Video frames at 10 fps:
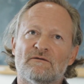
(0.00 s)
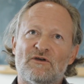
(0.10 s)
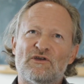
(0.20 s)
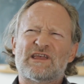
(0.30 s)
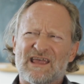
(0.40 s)

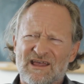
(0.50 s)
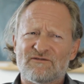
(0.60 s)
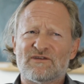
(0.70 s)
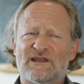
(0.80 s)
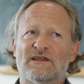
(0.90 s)
very
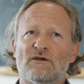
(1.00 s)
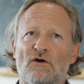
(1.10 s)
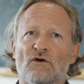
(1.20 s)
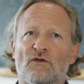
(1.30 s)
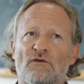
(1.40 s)
carefully
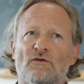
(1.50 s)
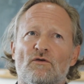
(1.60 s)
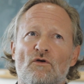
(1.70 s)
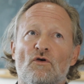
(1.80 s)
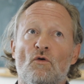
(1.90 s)
on
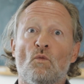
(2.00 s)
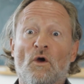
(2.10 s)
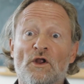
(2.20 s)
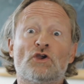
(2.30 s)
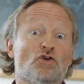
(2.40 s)

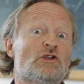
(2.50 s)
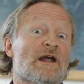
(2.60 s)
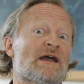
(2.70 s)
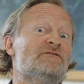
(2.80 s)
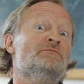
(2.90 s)
what a good
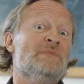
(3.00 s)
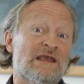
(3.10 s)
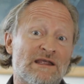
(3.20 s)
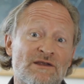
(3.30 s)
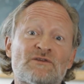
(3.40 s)
life
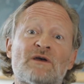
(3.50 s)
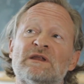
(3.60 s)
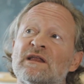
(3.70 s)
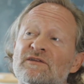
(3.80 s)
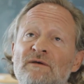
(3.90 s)
means. I
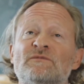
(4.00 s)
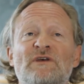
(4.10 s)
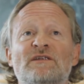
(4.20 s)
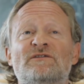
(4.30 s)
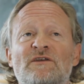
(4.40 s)
mean, in some
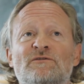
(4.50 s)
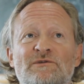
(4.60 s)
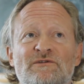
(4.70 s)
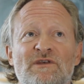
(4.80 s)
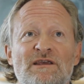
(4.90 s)
sense, this
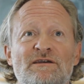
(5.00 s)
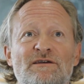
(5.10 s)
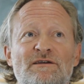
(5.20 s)
was the